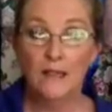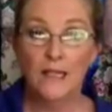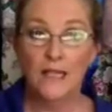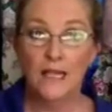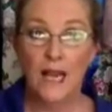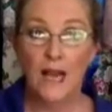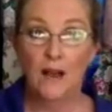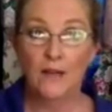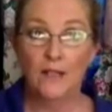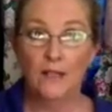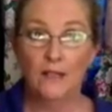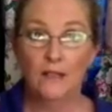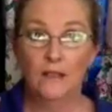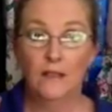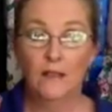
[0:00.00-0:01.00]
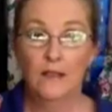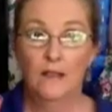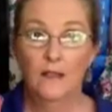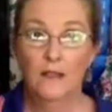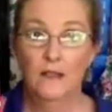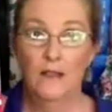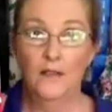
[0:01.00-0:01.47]
this out
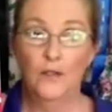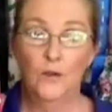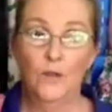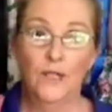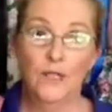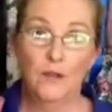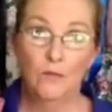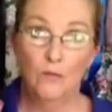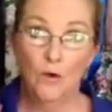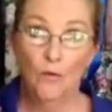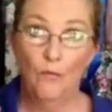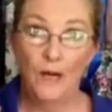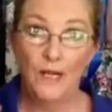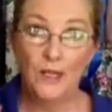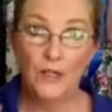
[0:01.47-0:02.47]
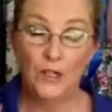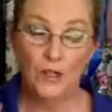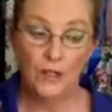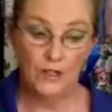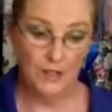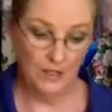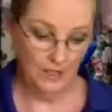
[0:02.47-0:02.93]
and doing some more
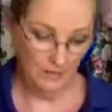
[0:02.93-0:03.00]
research,